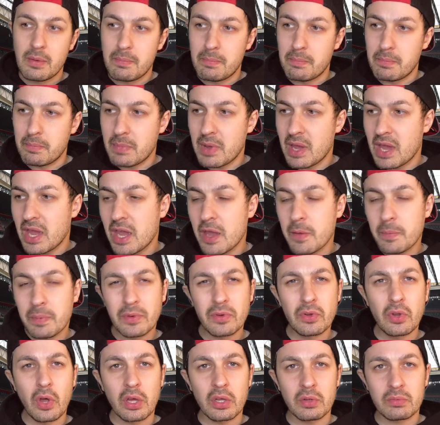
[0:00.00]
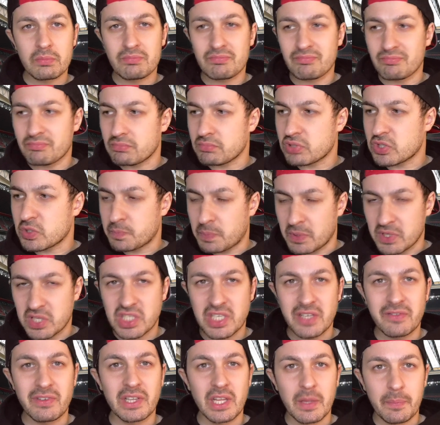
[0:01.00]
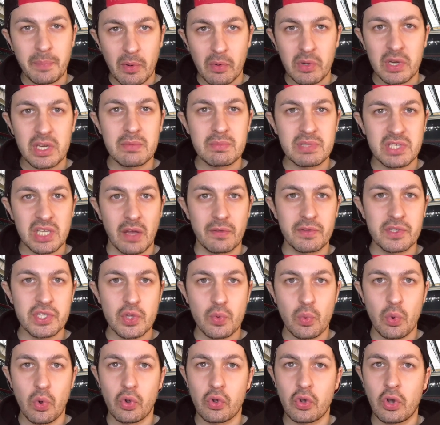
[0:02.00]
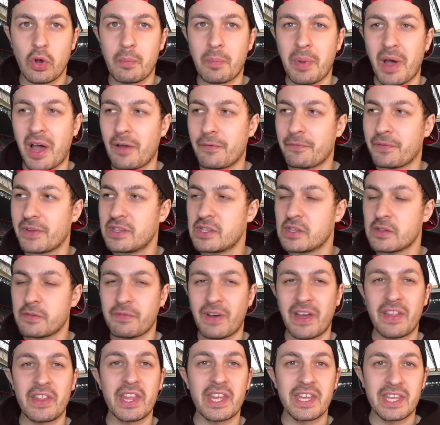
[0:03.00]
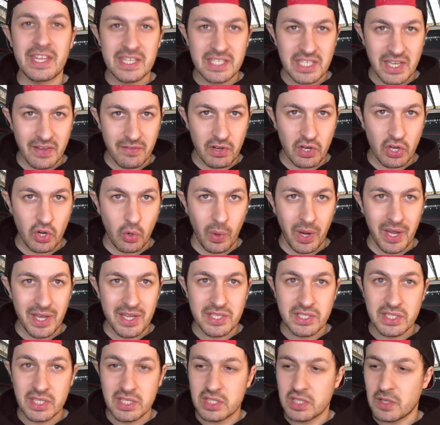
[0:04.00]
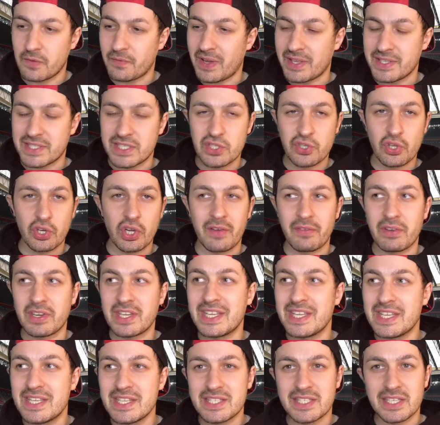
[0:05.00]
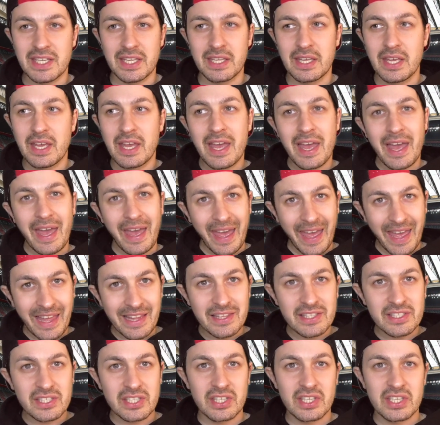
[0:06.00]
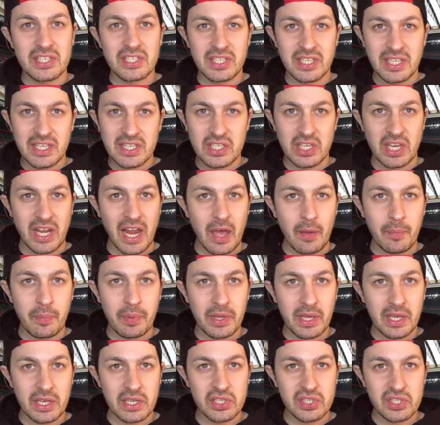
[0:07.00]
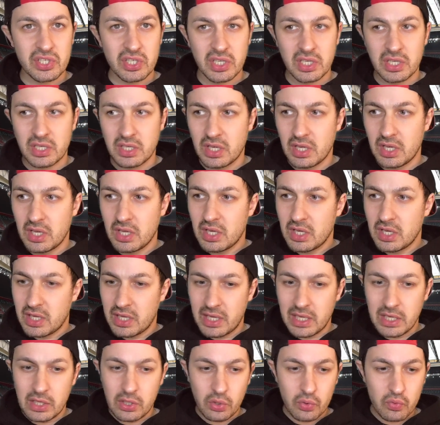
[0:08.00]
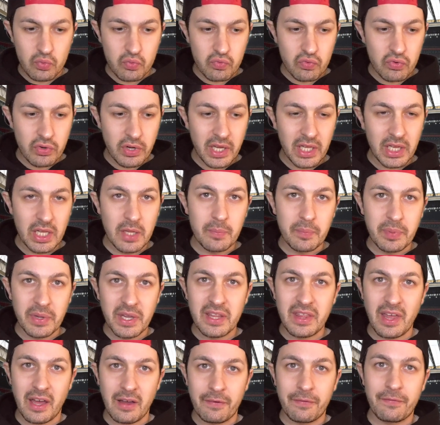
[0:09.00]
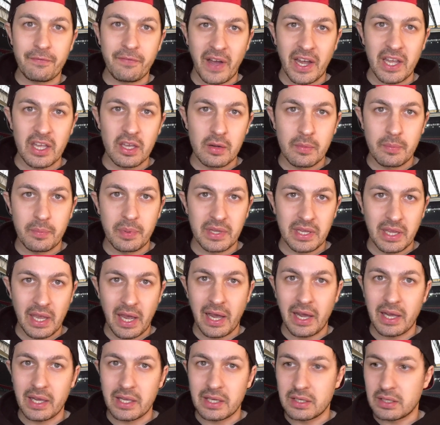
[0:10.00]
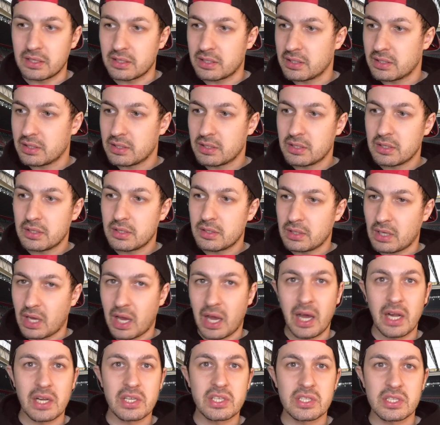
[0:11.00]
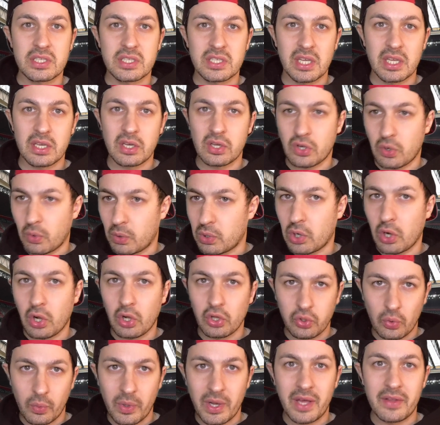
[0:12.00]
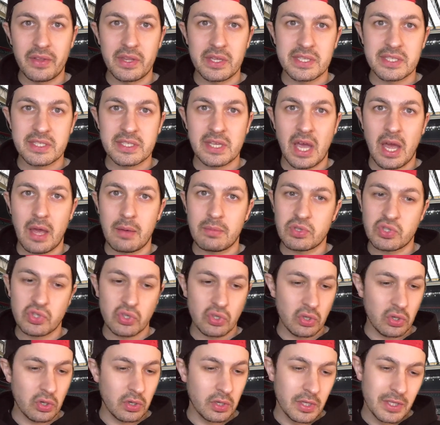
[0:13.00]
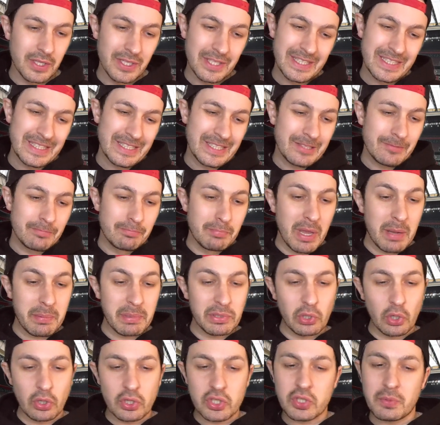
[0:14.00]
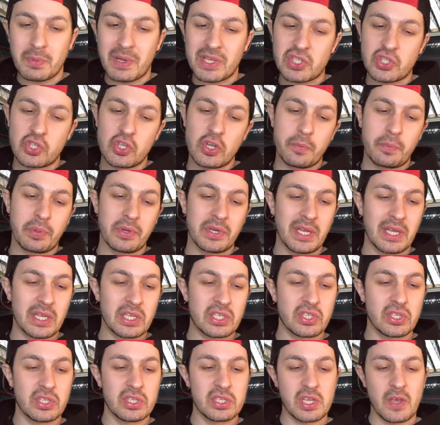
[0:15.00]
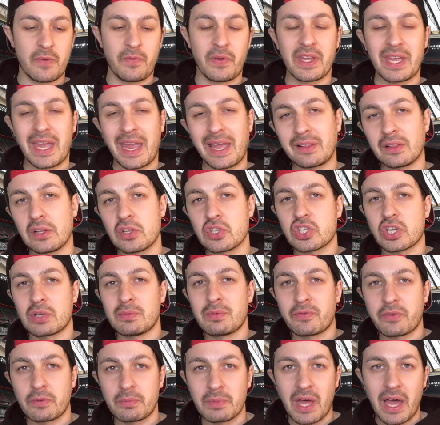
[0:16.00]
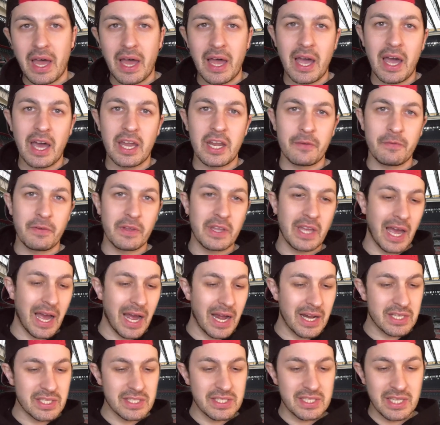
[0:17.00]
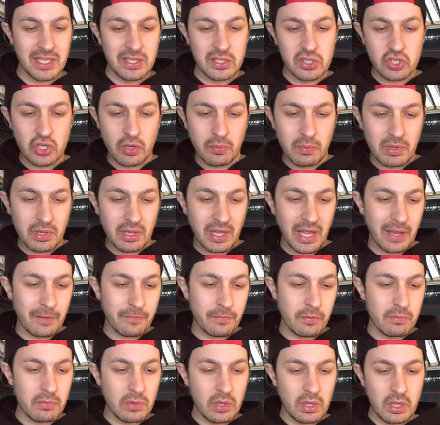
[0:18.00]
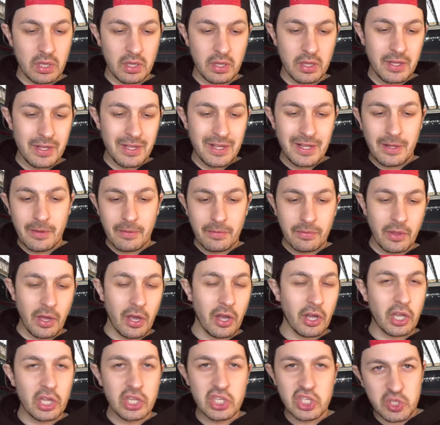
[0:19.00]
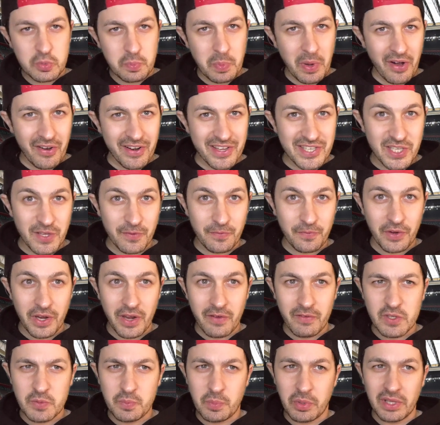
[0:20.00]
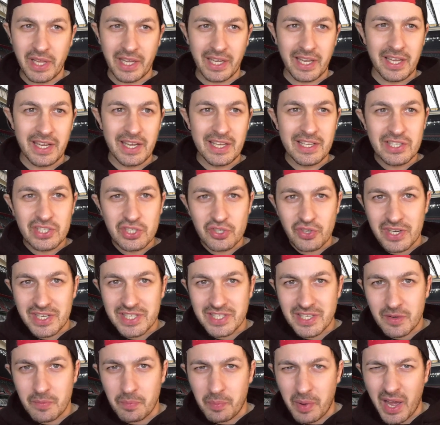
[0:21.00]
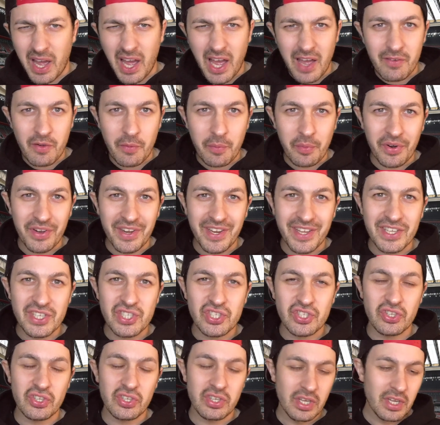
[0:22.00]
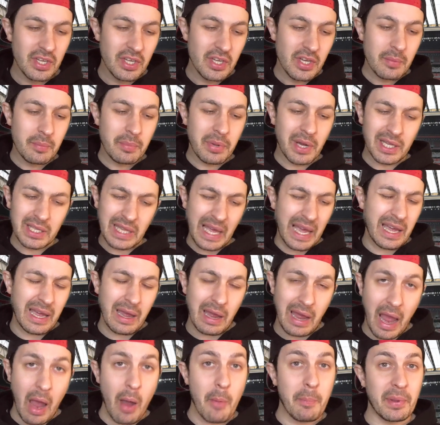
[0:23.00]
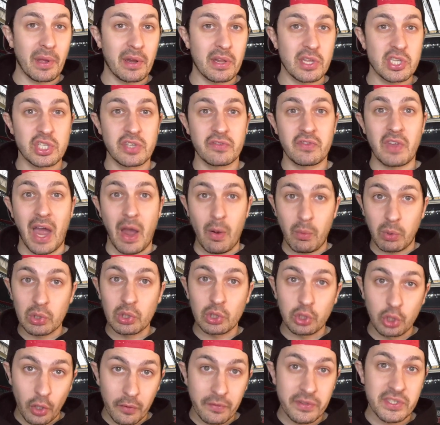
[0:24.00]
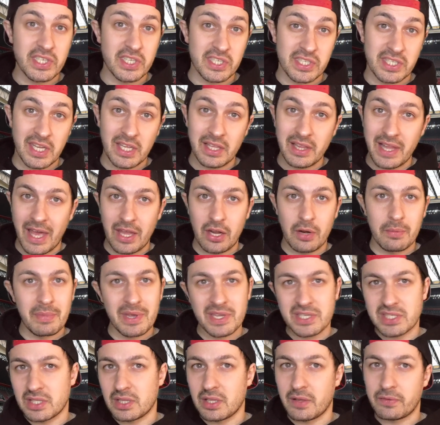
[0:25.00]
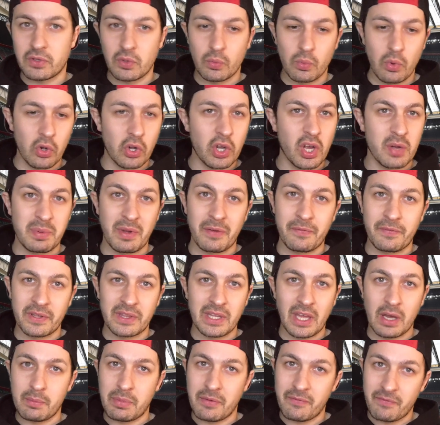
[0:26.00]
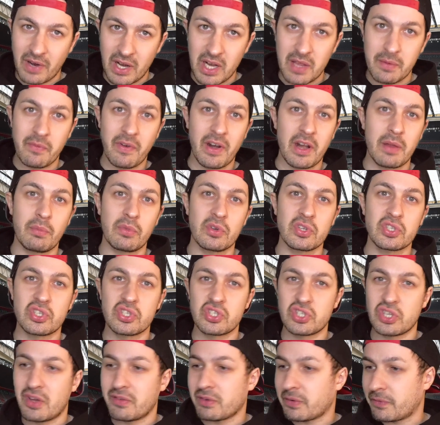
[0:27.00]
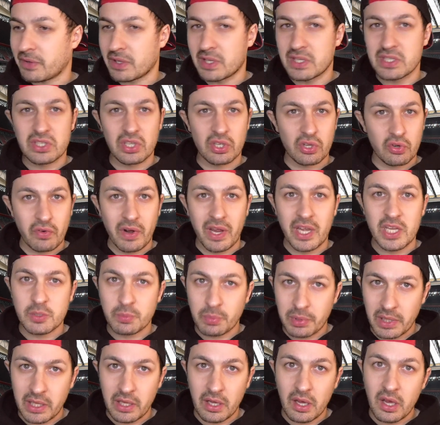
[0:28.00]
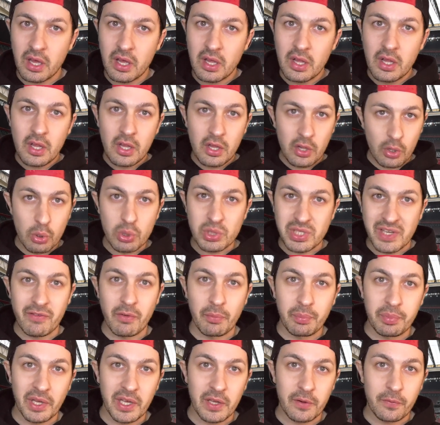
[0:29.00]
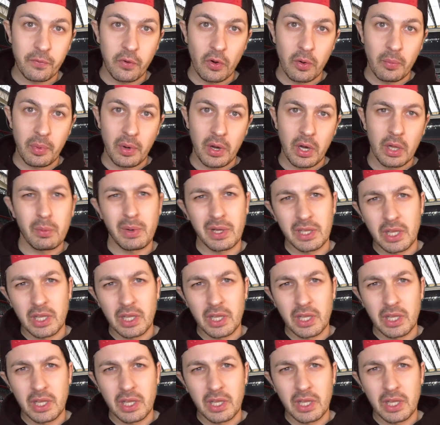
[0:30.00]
Maybe not specifically building himself to the World Cup, but I think the fact that he is having a quiet season, the fact he's going to have an easy end to the season at PSG, he could really be that fire behind Argentina going all the way this time. So maybe those are my 2 predictions. I think England's coming from the heart, and I think Argentina's coming like from the, not a conspiracy theorist, but like an interested part of a prediction. But I'll be honest with you, I would love to see Lionel Messi lift the World Cup. I think that would be very, very much deserved. I think he's the greatest player who's ever played football.